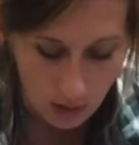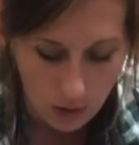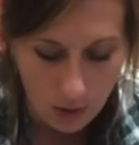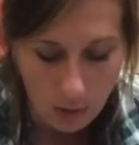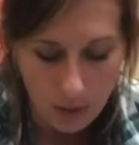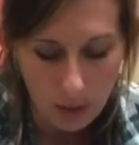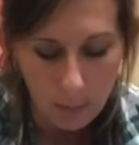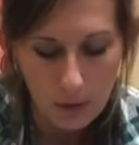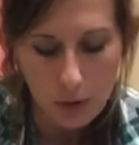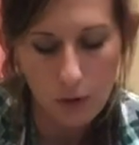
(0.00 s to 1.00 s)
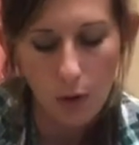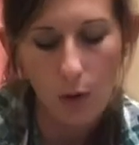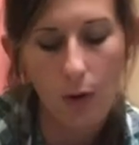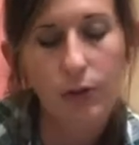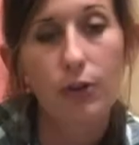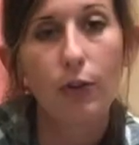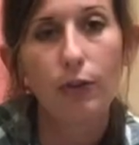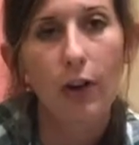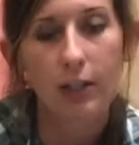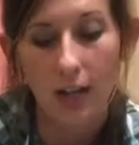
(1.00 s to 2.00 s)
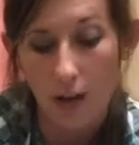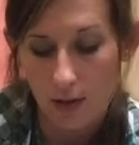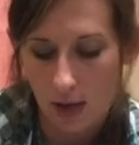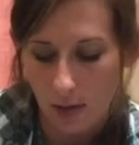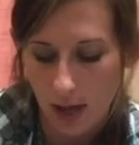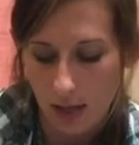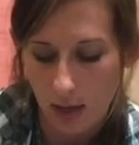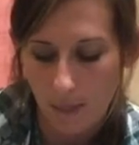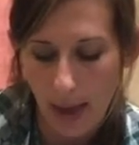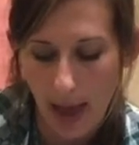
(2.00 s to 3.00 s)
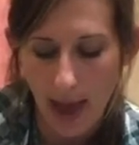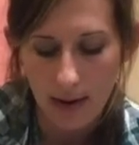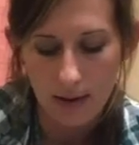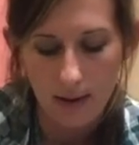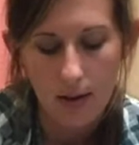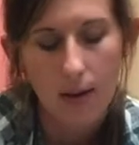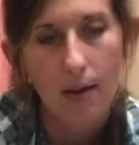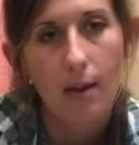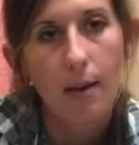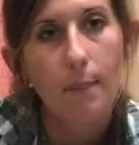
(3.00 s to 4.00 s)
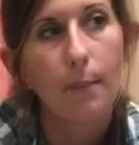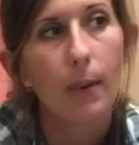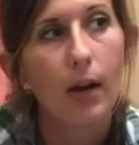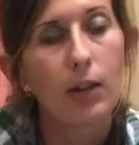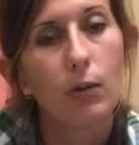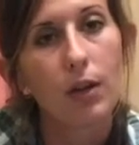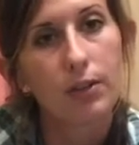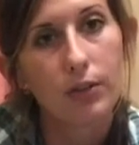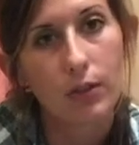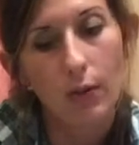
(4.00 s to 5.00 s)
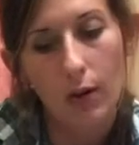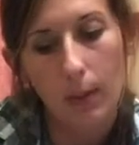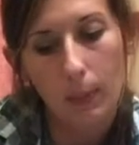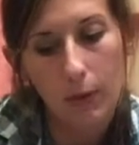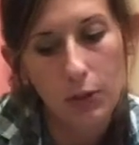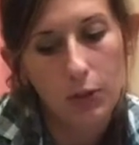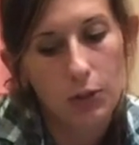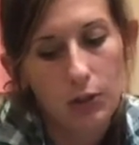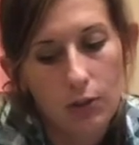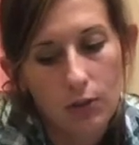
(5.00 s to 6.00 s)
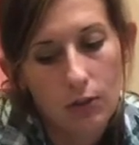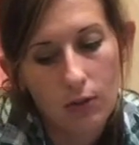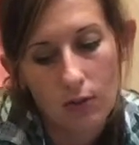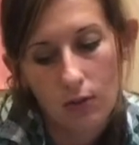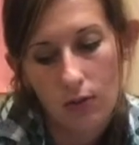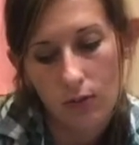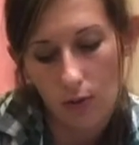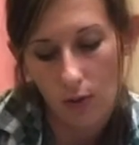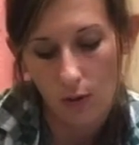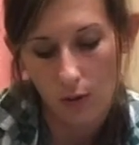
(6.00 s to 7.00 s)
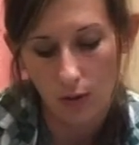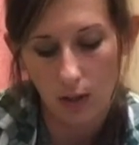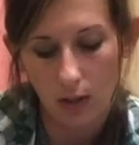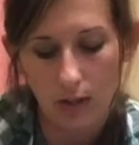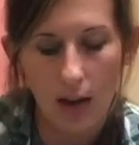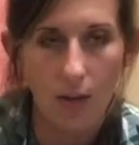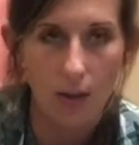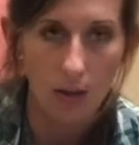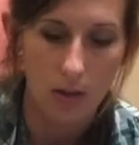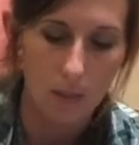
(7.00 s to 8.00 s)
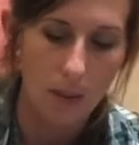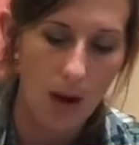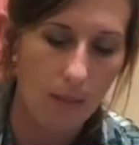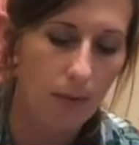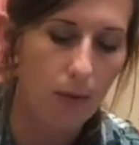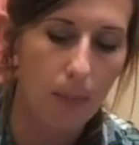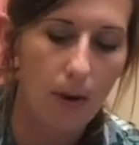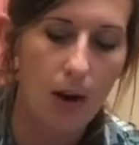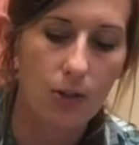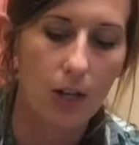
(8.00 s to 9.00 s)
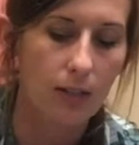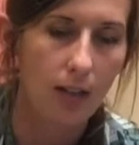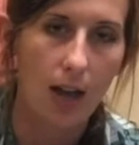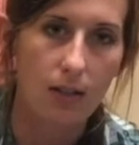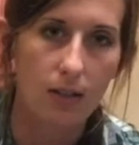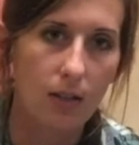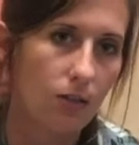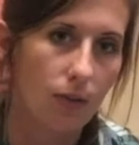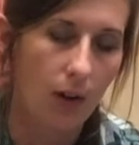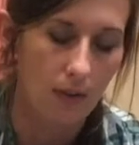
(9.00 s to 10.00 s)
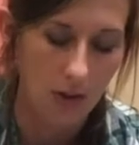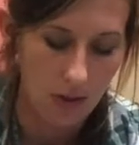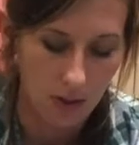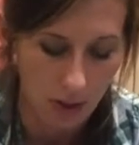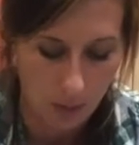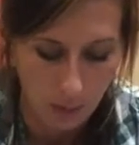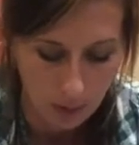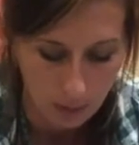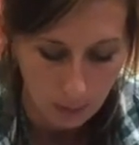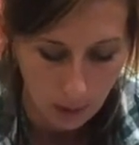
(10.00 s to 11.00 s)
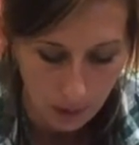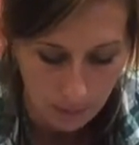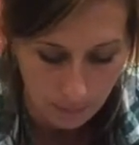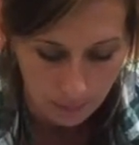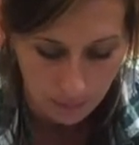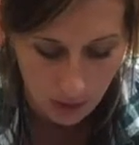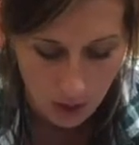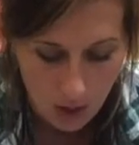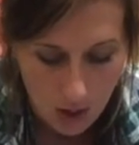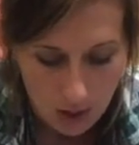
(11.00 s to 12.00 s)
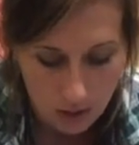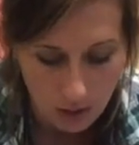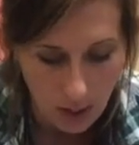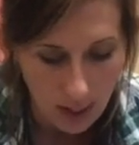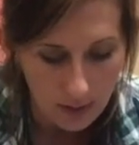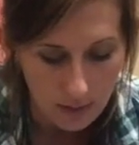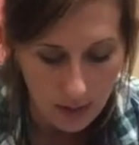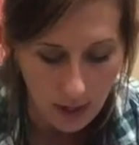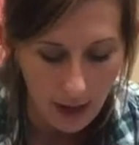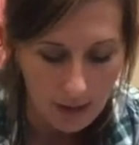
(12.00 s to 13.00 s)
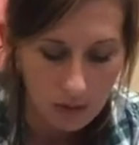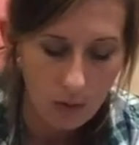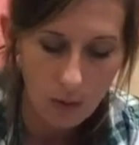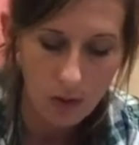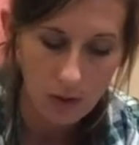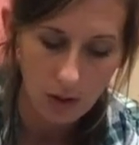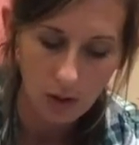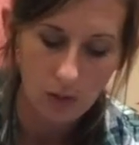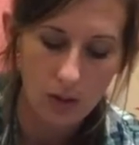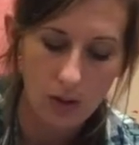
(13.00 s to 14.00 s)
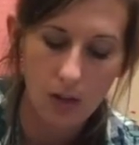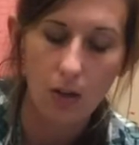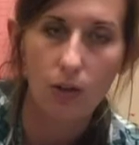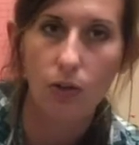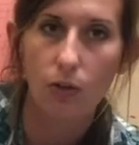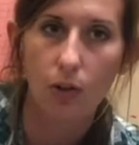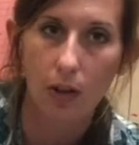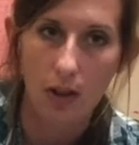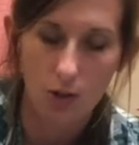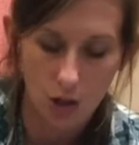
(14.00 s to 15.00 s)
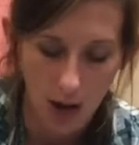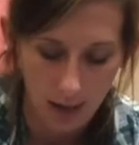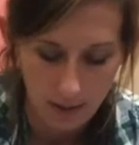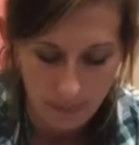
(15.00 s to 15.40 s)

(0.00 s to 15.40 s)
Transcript: You don't wanna push the hole so far down that you hit the bat but you also don't want to push so little down that the bottom of your project has is very, very thick and will explode. So you kind of have to guess, or you can use a needle tool and check.